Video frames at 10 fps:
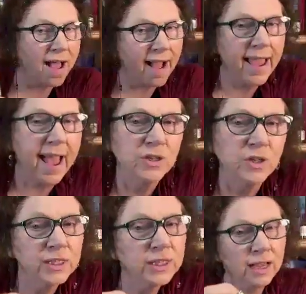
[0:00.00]
I
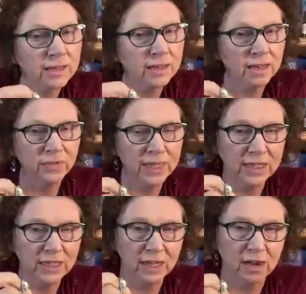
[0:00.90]
actually got kind of a
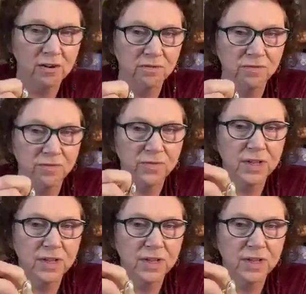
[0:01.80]
hit of